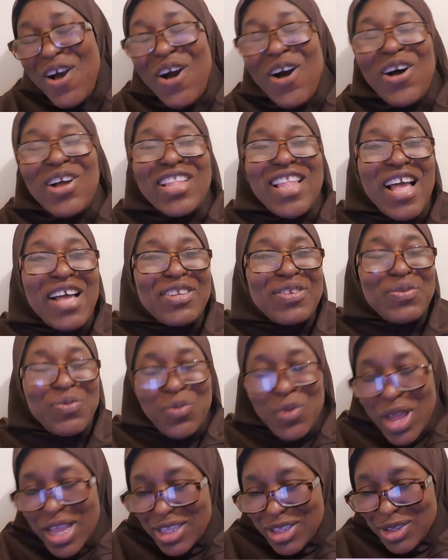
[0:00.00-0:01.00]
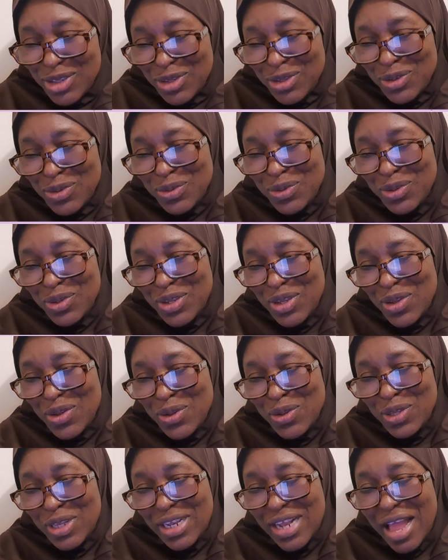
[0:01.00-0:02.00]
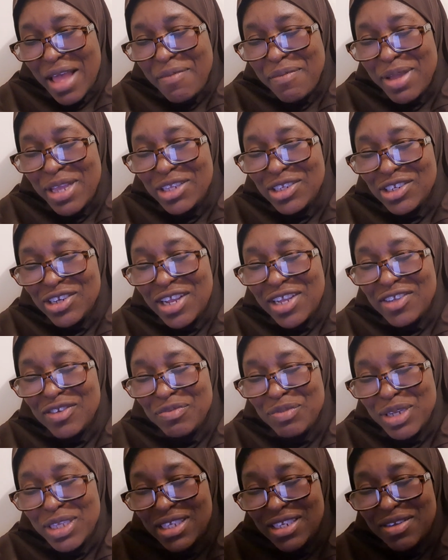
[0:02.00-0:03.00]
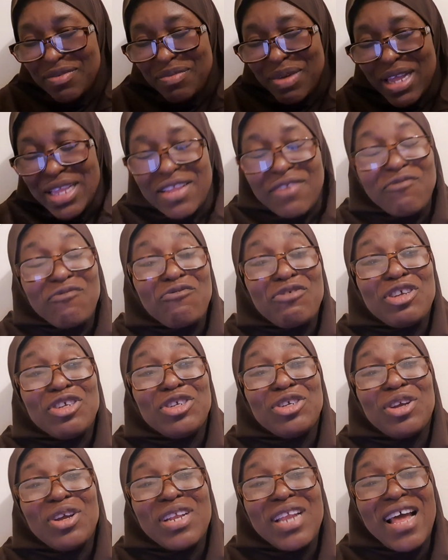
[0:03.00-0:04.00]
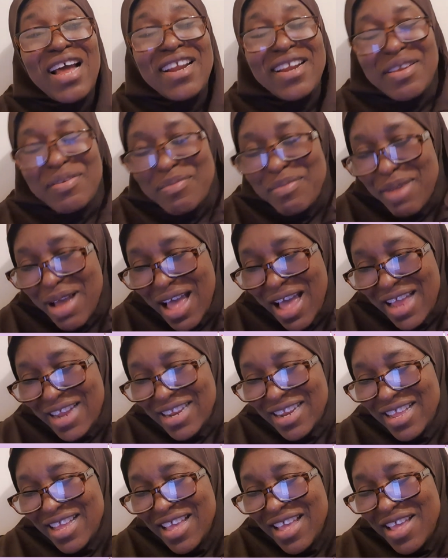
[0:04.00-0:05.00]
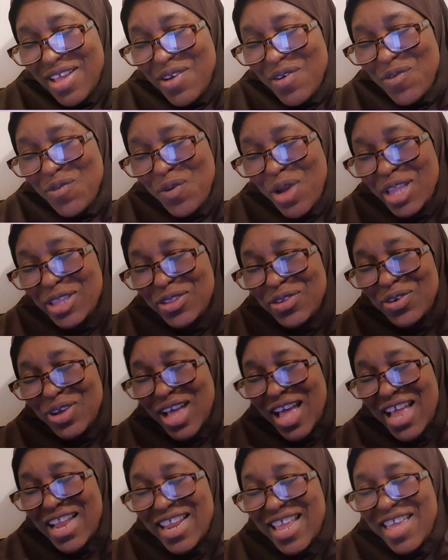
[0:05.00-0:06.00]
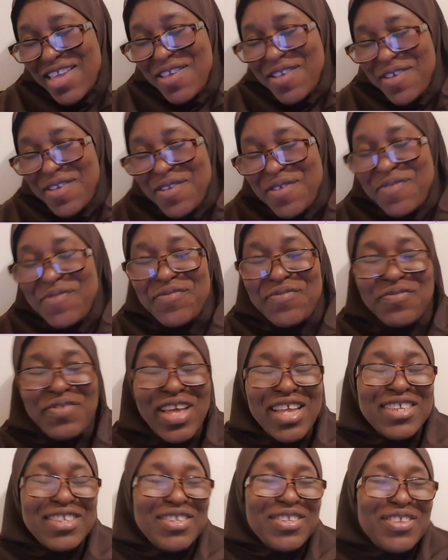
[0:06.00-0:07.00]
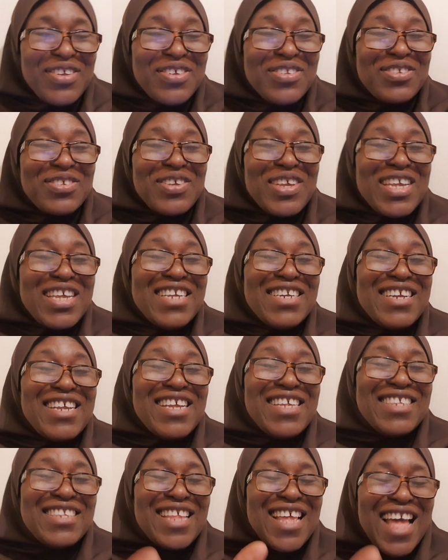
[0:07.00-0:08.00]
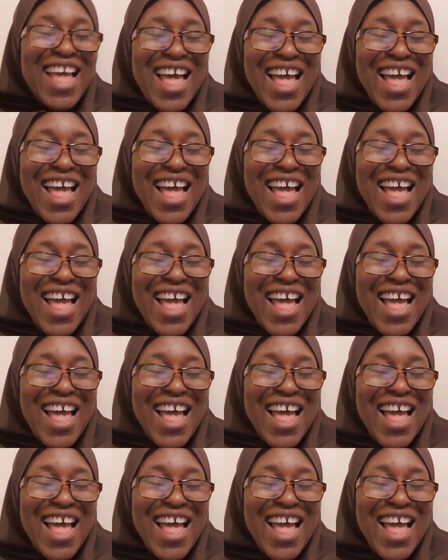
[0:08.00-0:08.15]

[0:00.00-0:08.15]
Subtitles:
Others went to climate change meeting, but the visionary man went to carry investors. So he raised."